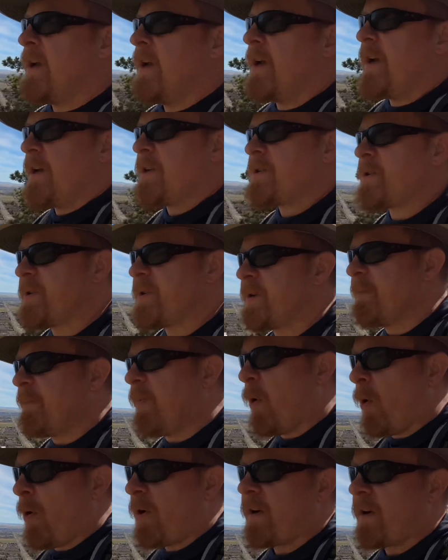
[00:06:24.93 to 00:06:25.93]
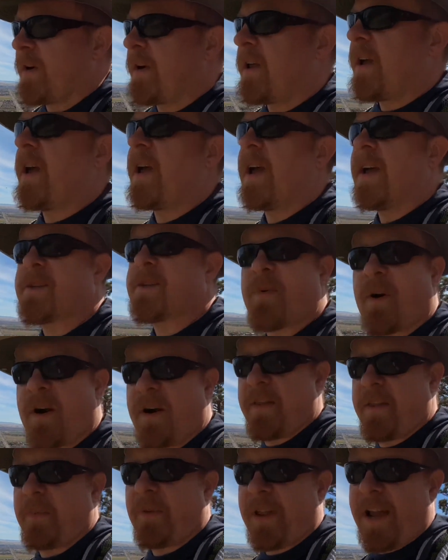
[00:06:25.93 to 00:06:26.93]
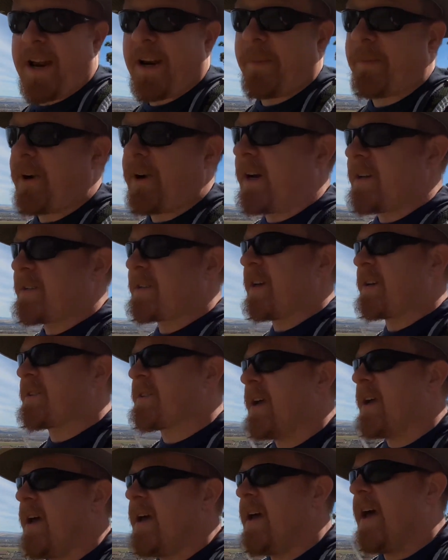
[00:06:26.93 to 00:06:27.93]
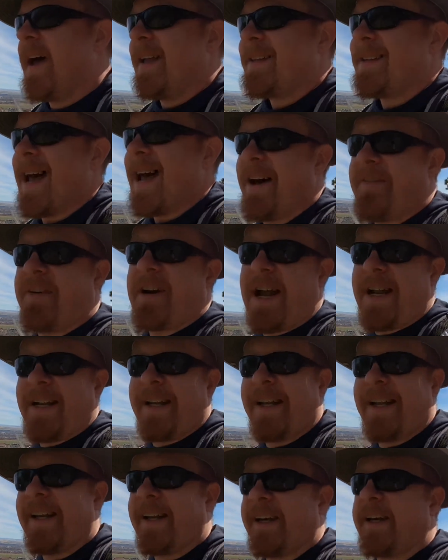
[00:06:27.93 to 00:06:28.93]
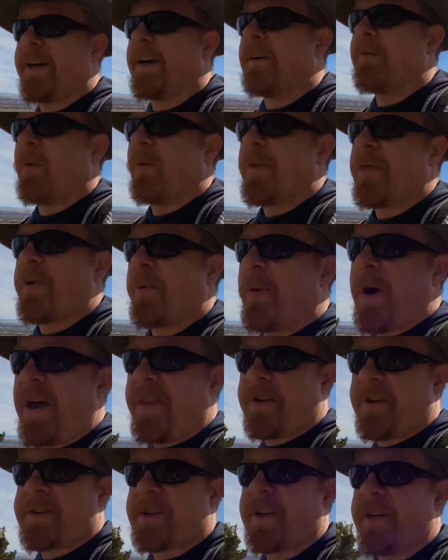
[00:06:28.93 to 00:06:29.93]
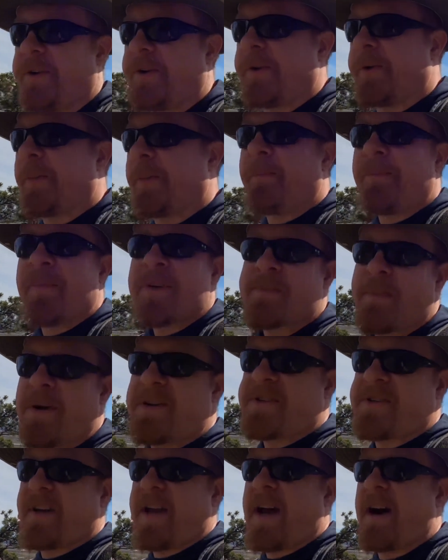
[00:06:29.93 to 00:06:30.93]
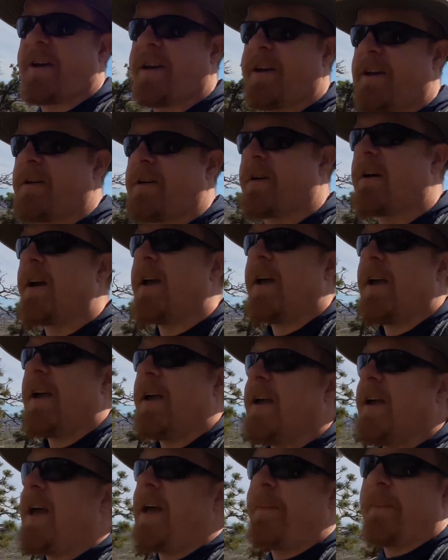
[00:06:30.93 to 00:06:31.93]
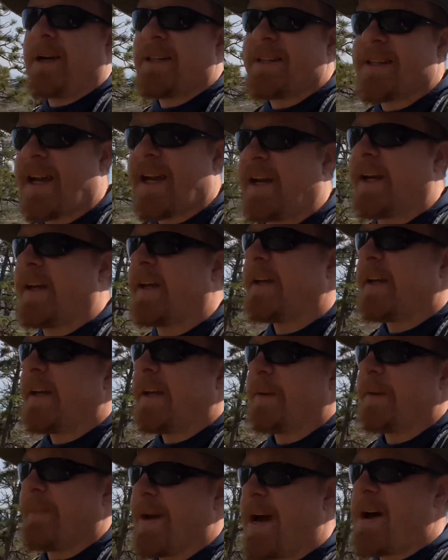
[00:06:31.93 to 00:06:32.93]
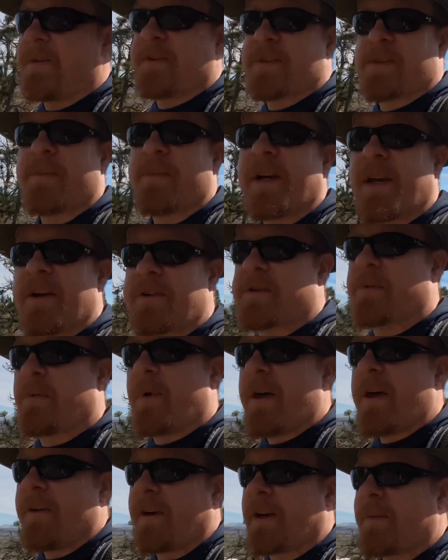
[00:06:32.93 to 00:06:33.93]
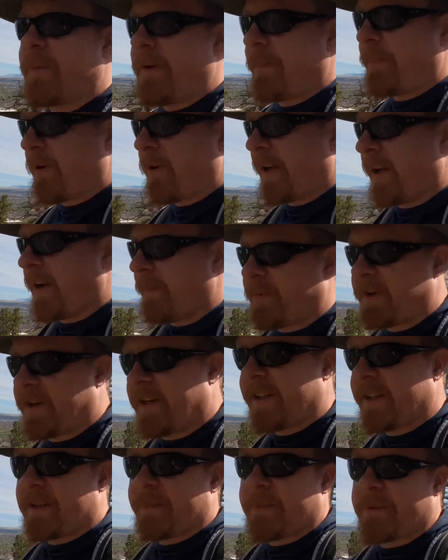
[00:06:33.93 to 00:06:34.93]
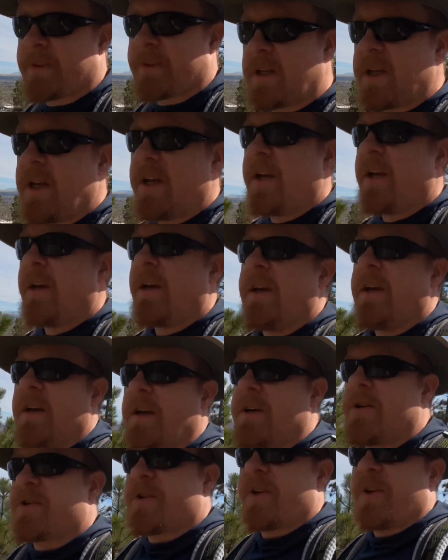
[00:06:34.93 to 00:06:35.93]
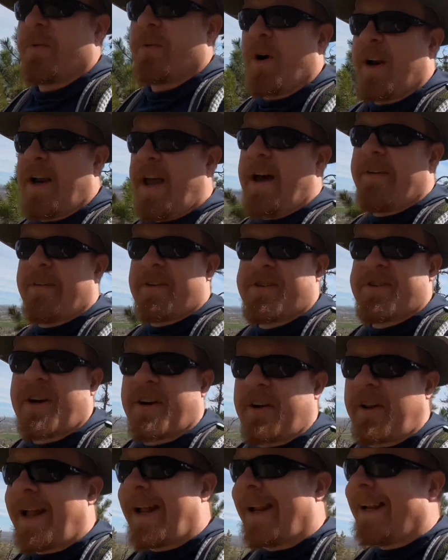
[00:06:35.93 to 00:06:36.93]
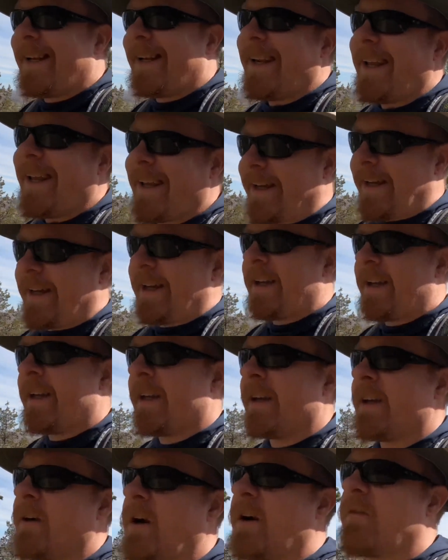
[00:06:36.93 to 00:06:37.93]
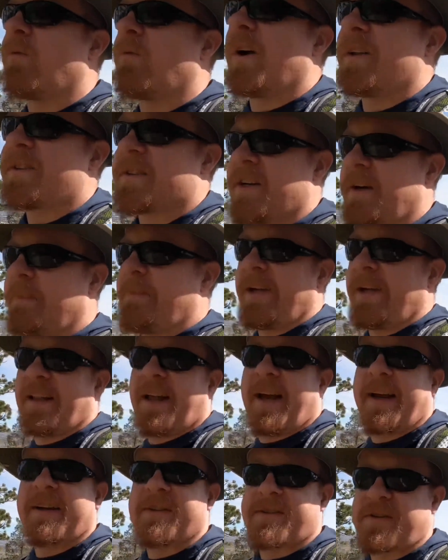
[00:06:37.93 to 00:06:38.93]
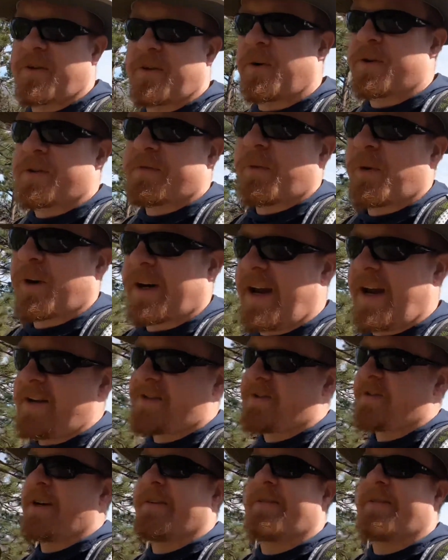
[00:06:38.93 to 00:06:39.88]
So it's important as part of the planning process to have an idea of what the weather is going to do, especially out here in Montana in the mountains, because the weather can be pretty unpredictable. So you want to have a general idea of what it's going to be like, because of course forecasts are never